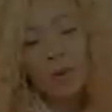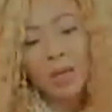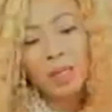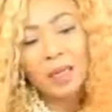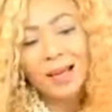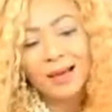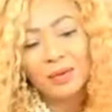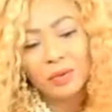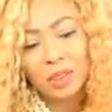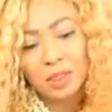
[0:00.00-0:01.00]
any kind
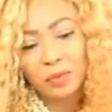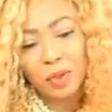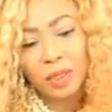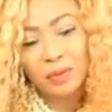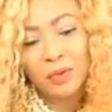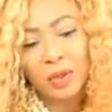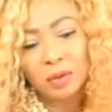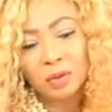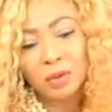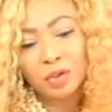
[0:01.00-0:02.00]
of worship we give
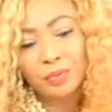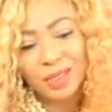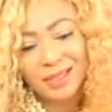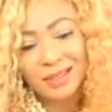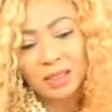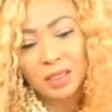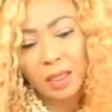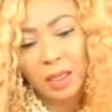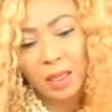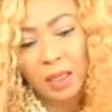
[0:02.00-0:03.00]
God should be
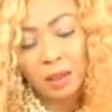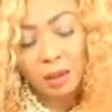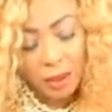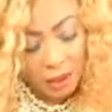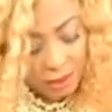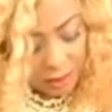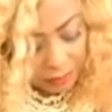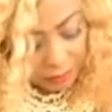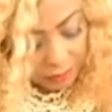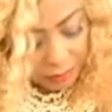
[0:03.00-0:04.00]
sincere and honest.
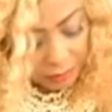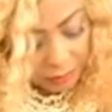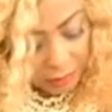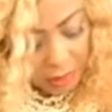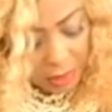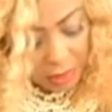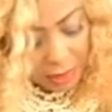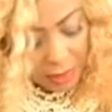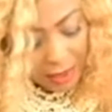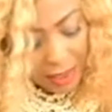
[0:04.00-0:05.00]

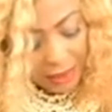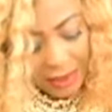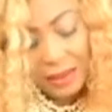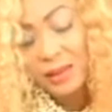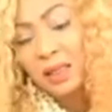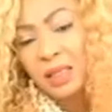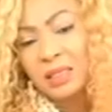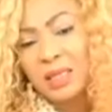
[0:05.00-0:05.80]
And anything that's